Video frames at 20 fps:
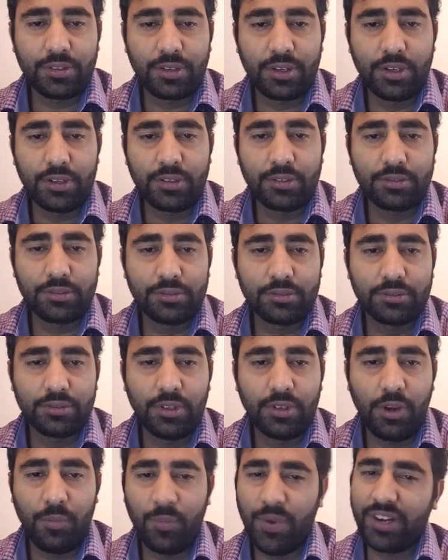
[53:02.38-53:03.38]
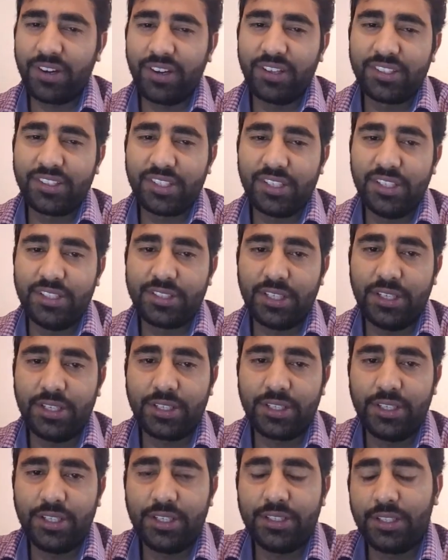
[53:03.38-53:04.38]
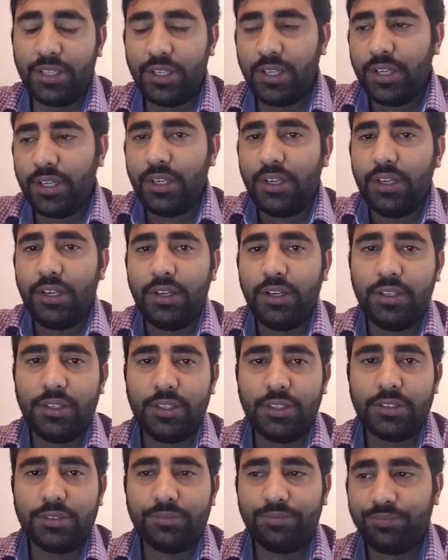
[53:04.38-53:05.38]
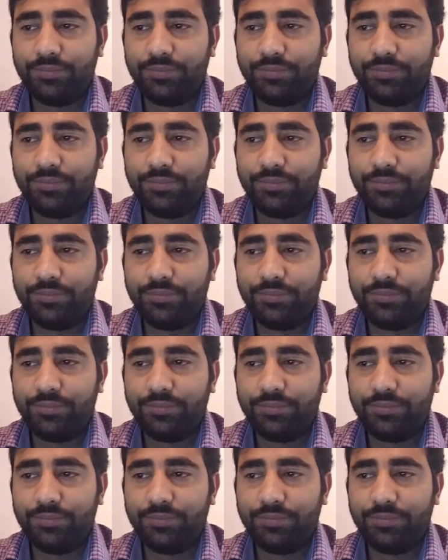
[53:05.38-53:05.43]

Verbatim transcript: okay our uh, marketing skills Aniket uh,